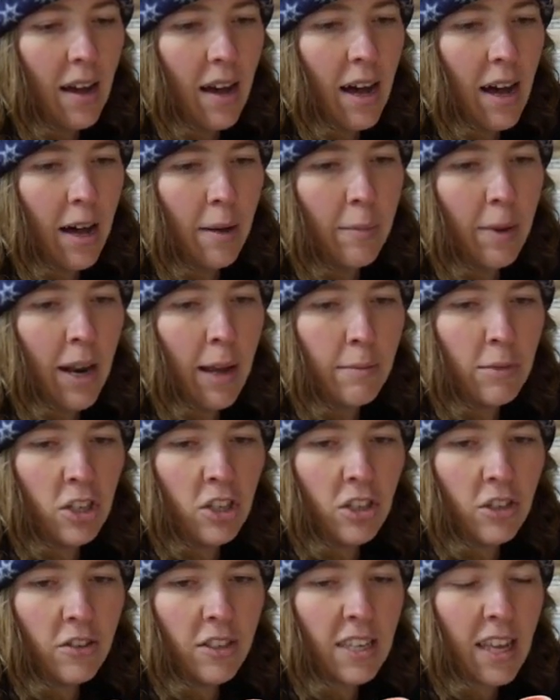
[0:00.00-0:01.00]
Um, and I'm
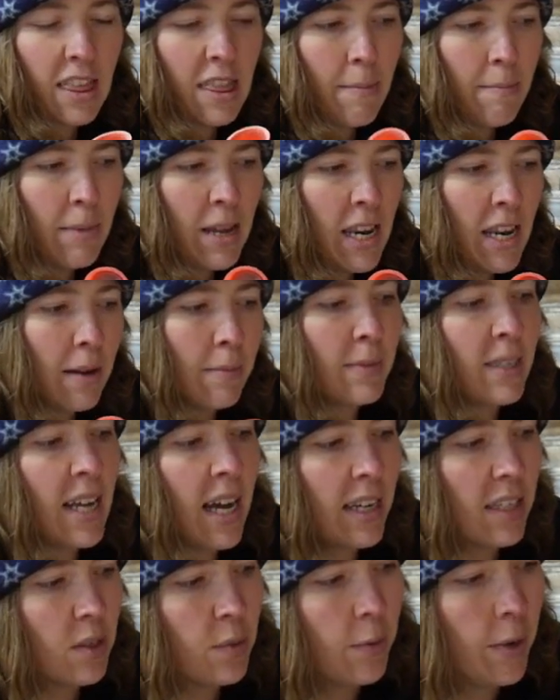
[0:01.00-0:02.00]
just using the medium
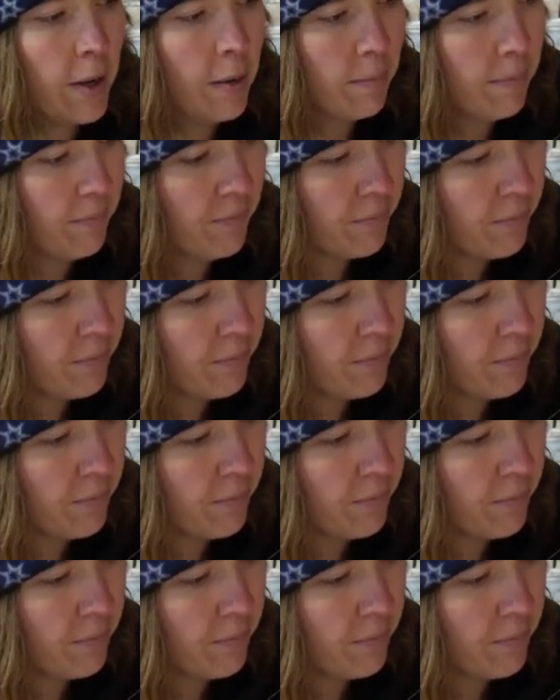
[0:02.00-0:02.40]
size one.